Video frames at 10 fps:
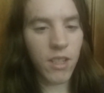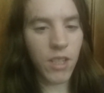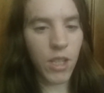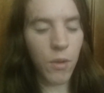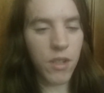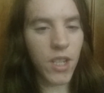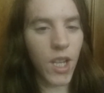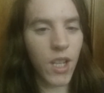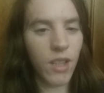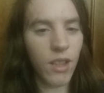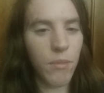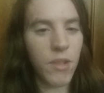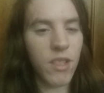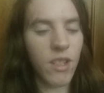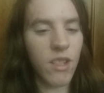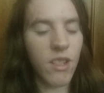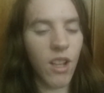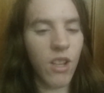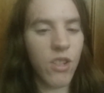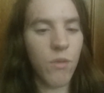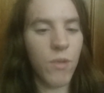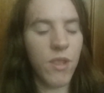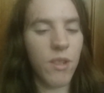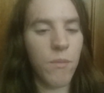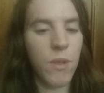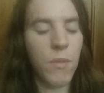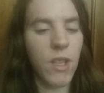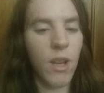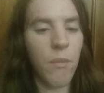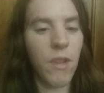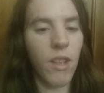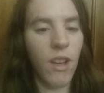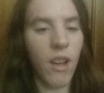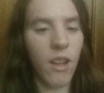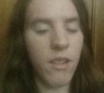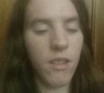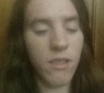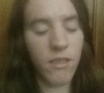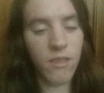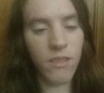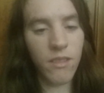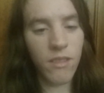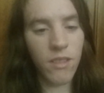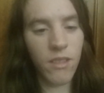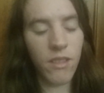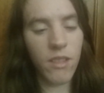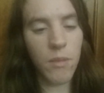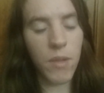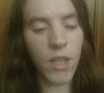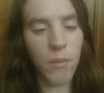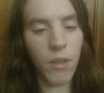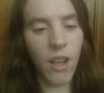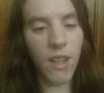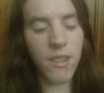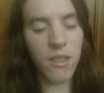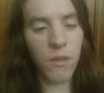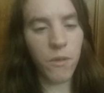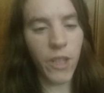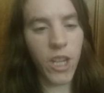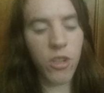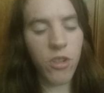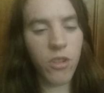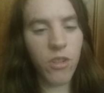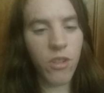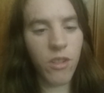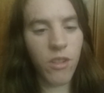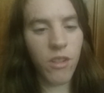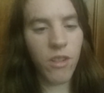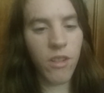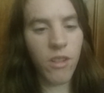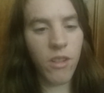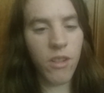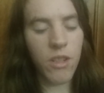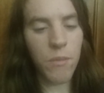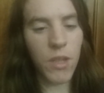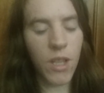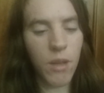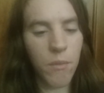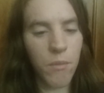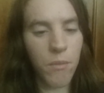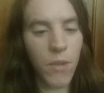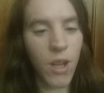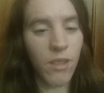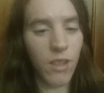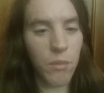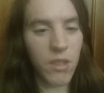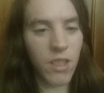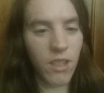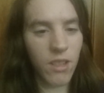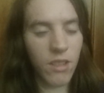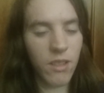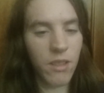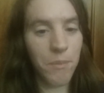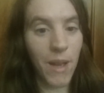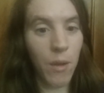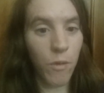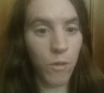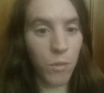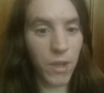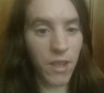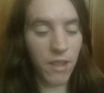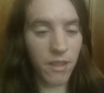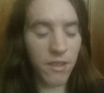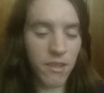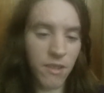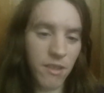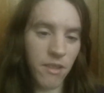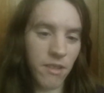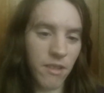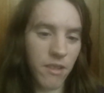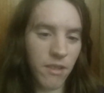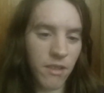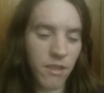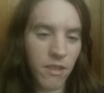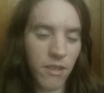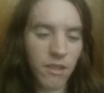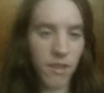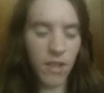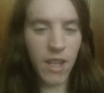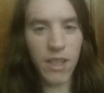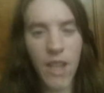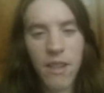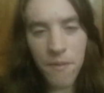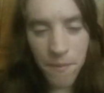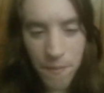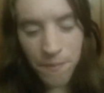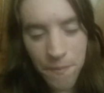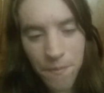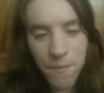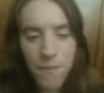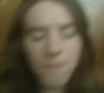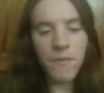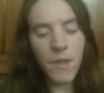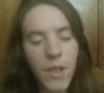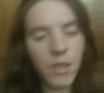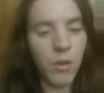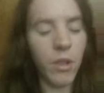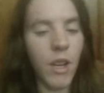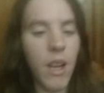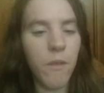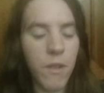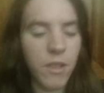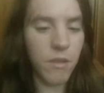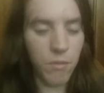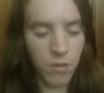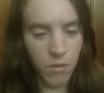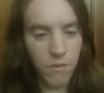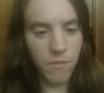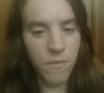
to go into unlimited knowledge and wisdom, to become God, to become gods in the flesh, to become unlimited, powerful beings. And yet, your God of Israel